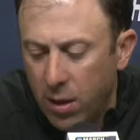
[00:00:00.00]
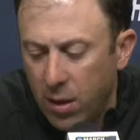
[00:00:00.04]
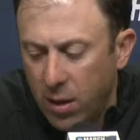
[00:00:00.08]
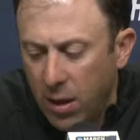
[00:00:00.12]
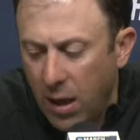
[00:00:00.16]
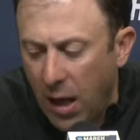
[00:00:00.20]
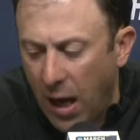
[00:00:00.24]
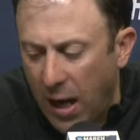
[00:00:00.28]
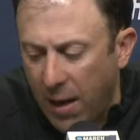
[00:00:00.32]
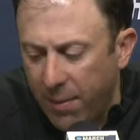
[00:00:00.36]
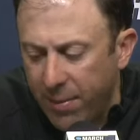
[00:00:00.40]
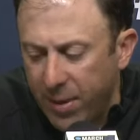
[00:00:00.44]

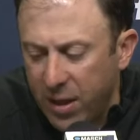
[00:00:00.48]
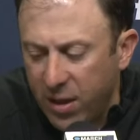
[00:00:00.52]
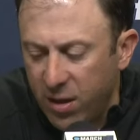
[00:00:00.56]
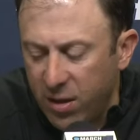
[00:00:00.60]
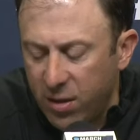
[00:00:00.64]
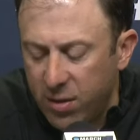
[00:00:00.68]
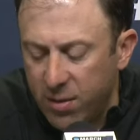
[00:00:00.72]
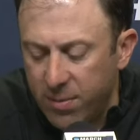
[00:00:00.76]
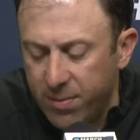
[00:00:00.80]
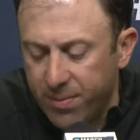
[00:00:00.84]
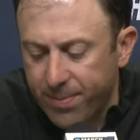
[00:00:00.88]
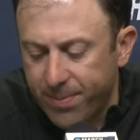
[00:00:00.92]
Yeah, I
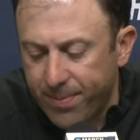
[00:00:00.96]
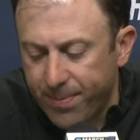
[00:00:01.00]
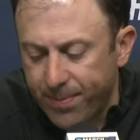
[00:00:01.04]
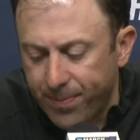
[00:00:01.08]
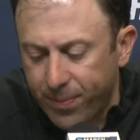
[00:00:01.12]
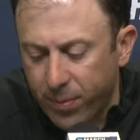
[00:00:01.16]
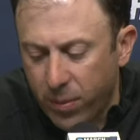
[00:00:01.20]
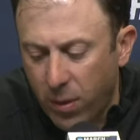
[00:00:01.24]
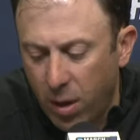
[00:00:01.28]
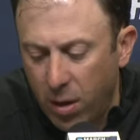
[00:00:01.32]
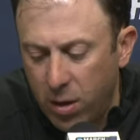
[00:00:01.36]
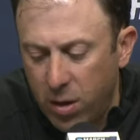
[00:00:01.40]
mean,
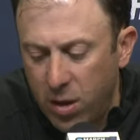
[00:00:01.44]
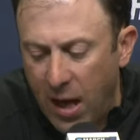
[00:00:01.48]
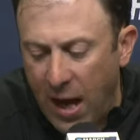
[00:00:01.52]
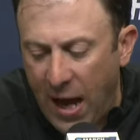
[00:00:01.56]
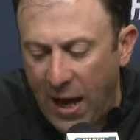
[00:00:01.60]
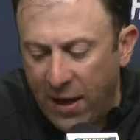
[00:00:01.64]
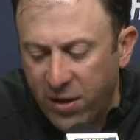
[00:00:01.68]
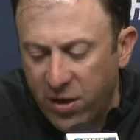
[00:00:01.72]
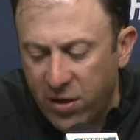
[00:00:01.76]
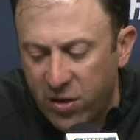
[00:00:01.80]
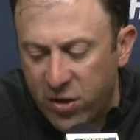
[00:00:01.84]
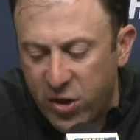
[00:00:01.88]
you
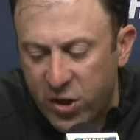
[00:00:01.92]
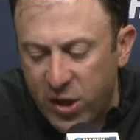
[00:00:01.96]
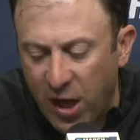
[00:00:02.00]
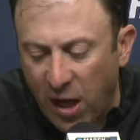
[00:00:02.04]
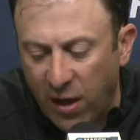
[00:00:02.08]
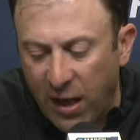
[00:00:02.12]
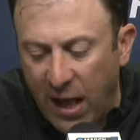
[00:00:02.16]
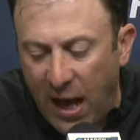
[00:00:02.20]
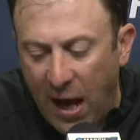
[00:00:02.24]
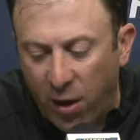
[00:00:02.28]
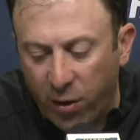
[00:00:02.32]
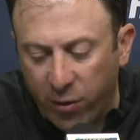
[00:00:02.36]
had to
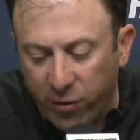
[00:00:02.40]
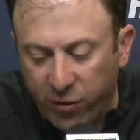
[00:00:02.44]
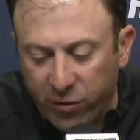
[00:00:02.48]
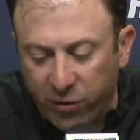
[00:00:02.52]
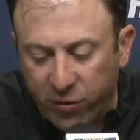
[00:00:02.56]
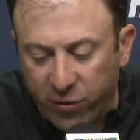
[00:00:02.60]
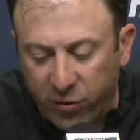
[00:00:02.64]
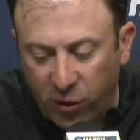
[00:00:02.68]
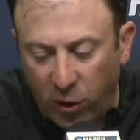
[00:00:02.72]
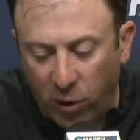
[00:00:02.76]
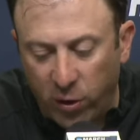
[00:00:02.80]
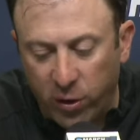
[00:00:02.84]
sell
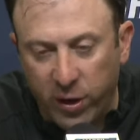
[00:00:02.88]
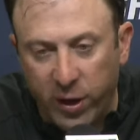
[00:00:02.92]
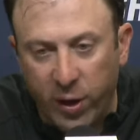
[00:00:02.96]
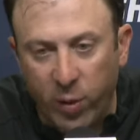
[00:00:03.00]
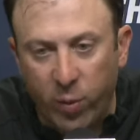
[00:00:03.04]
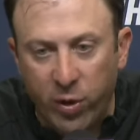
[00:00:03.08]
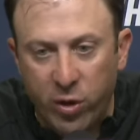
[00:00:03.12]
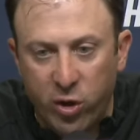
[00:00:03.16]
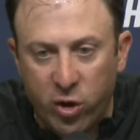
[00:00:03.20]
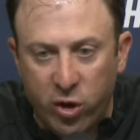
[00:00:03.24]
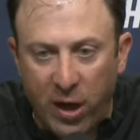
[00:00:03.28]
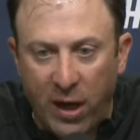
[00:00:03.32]
out
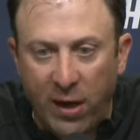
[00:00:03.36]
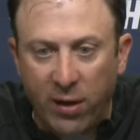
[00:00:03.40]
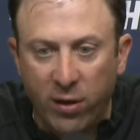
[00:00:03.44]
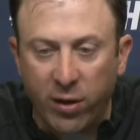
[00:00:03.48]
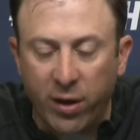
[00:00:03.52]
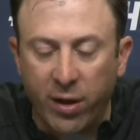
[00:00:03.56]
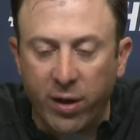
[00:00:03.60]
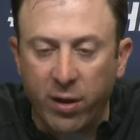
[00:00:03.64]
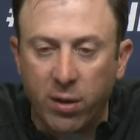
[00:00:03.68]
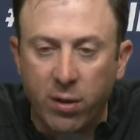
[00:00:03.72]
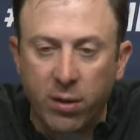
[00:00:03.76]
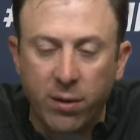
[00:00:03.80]
certainly with
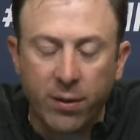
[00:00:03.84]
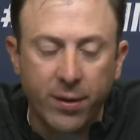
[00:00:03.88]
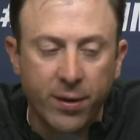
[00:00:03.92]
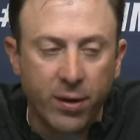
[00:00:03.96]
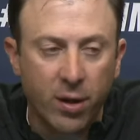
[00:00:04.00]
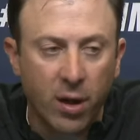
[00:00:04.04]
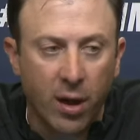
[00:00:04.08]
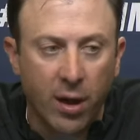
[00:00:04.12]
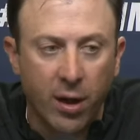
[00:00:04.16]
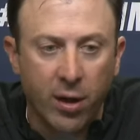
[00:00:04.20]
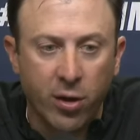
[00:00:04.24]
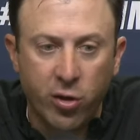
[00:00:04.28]
Jalen,
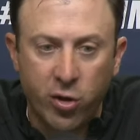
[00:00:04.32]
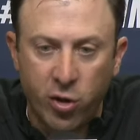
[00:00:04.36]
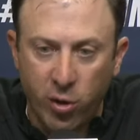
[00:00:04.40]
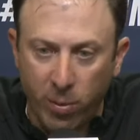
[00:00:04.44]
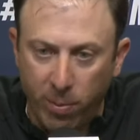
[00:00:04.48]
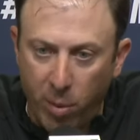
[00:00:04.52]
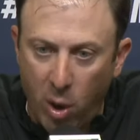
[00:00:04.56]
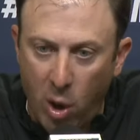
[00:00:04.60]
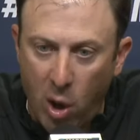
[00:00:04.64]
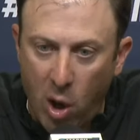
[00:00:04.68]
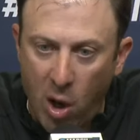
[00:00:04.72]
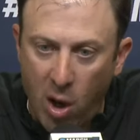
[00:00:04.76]

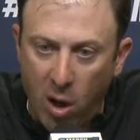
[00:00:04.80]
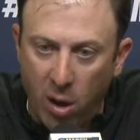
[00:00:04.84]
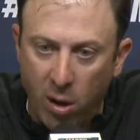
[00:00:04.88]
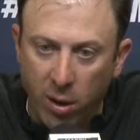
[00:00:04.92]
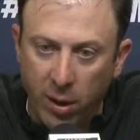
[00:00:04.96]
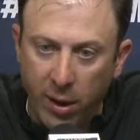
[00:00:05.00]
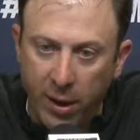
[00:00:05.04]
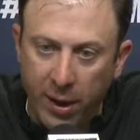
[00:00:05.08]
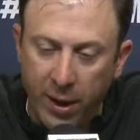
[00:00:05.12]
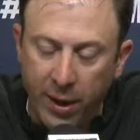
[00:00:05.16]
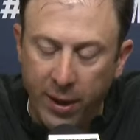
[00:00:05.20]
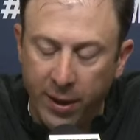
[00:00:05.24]

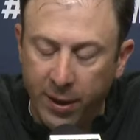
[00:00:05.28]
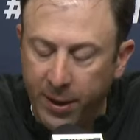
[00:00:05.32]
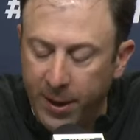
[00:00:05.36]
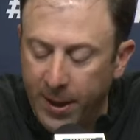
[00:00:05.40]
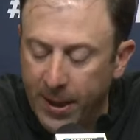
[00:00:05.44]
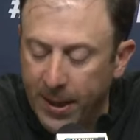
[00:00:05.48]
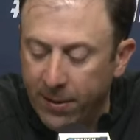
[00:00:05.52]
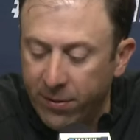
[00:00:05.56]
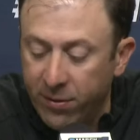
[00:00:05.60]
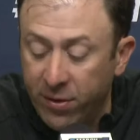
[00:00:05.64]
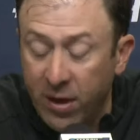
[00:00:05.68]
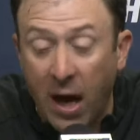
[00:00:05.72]
Jamal, and
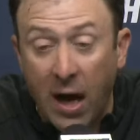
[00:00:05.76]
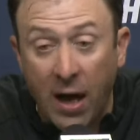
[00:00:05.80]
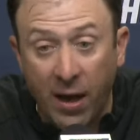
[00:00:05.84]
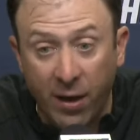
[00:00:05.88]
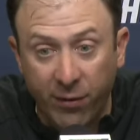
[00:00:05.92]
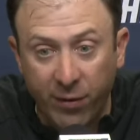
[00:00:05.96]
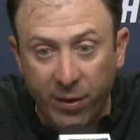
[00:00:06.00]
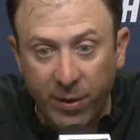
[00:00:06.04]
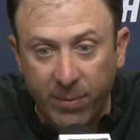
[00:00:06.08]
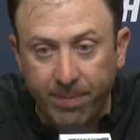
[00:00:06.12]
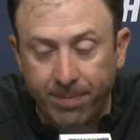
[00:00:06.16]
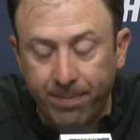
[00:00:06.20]

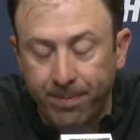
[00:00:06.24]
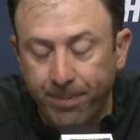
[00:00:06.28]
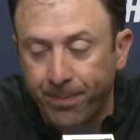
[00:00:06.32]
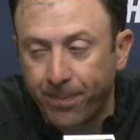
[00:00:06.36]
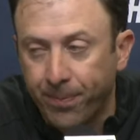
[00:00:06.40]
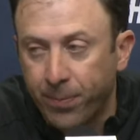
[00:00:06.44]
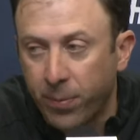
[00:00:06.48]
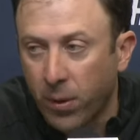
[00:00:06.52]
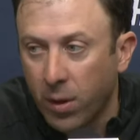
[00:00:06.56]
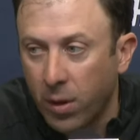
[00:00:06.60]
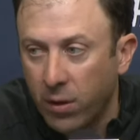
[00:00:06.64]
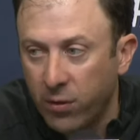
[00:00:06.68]
Donovan,
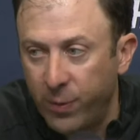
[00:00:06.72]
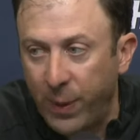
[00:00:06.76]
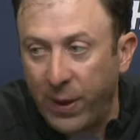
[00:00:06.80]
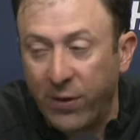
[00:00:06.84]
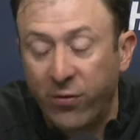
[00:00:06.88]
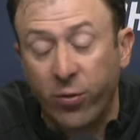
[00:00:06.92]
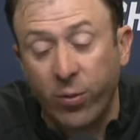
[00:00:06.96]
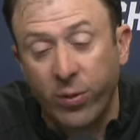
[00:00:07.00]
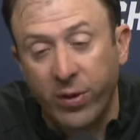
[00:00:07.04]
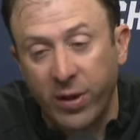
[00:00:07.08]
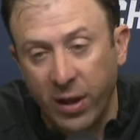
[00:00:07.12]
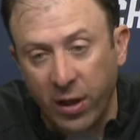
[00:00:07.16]

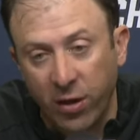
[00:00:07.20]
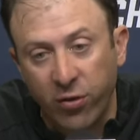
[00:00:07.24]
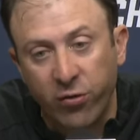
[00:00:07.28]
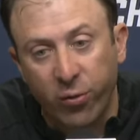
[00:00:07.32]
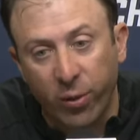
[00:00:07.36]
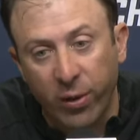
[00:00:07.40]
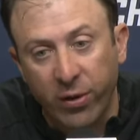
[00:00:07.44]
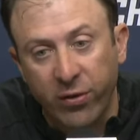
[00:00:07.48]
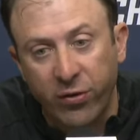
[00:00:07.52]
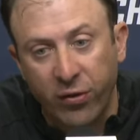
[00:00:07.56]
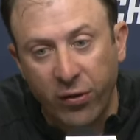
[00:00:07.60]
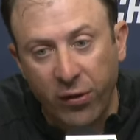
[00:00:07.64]
especially with the
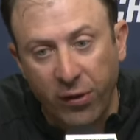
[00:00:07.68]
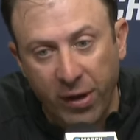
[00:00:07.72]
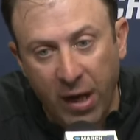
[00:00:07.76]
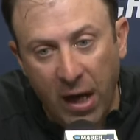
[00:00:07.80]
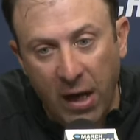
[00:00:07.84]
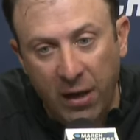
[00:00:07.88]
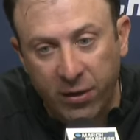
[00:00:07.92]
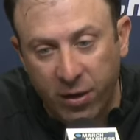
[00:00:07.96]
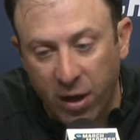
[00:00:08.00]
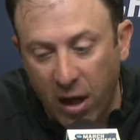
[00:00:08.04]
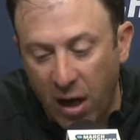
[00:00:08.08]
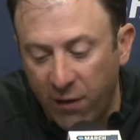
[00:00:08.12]
injuries in the
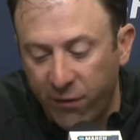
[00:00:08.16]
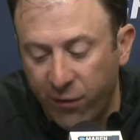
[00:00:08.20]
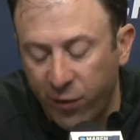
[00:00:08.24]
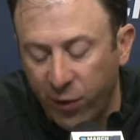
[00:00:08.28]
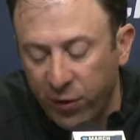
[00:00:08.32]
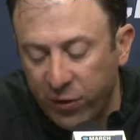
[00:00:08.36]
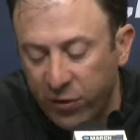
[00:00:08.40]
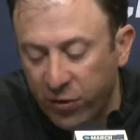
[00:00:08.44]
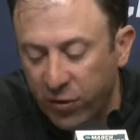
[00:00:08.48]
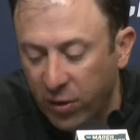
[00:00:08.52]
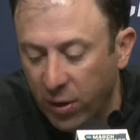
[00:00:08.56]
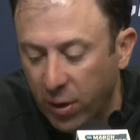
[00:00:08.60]

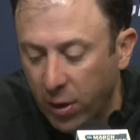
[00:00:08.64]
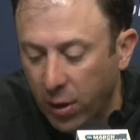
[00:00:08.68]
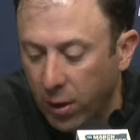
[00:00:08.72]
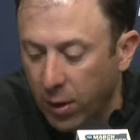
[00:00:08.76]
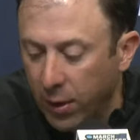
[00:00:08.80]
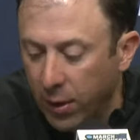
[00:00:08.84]
non-conference.